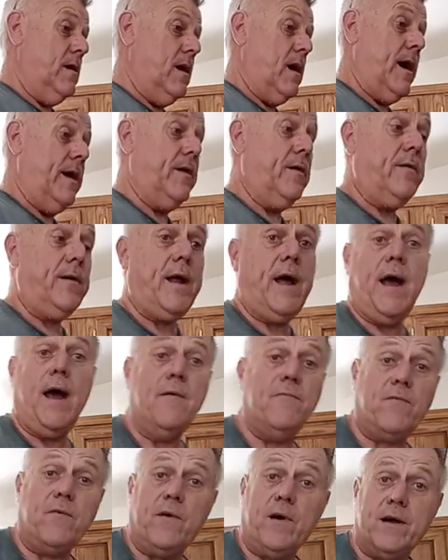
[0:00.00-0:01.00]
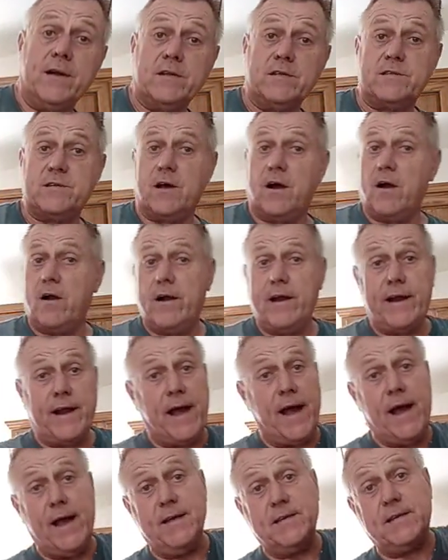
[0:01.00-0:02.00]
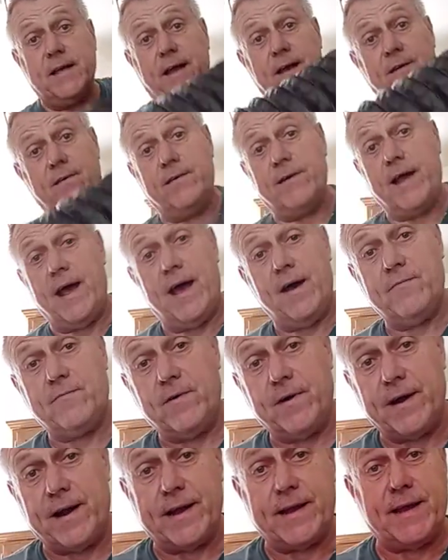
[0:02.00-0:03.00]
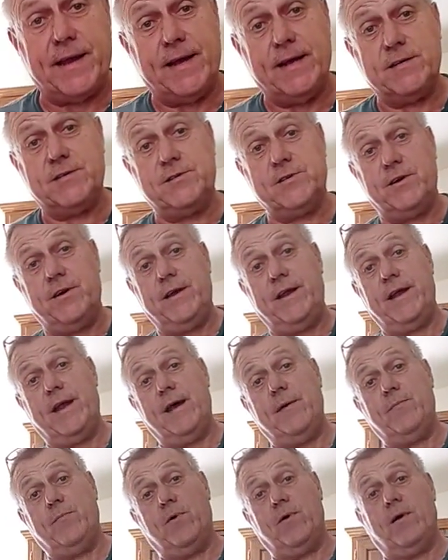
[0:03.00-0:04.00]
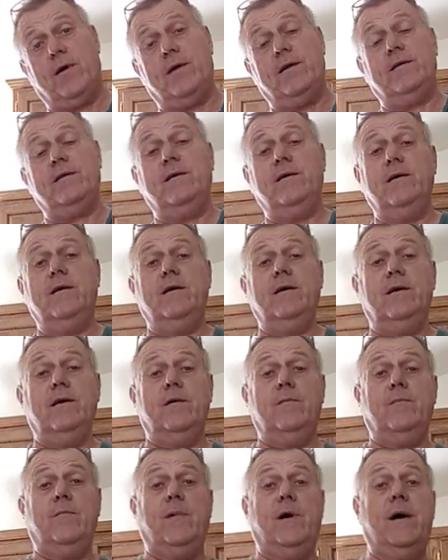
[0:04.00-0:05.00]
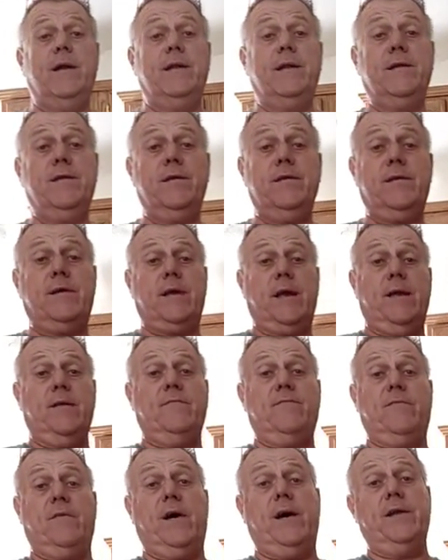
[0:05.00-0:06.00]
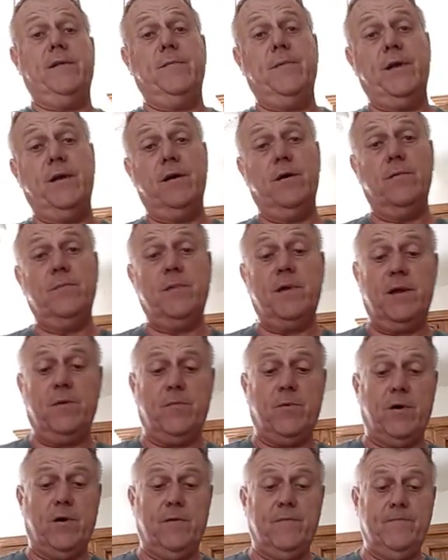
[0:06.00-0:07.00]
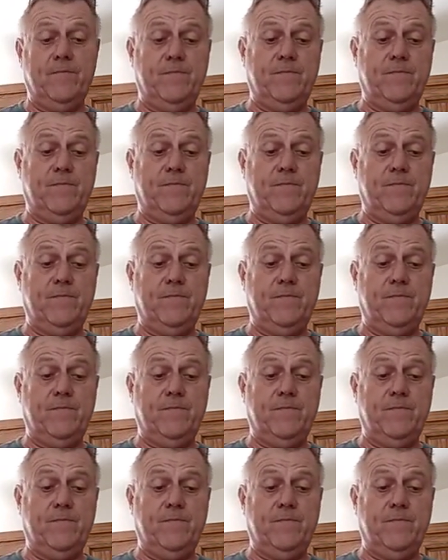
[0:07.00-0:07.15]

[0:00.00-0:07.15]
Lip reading: I don't have one. Sorry guys, I don't have one. I can't show you that part. But you can find them in Home Depot.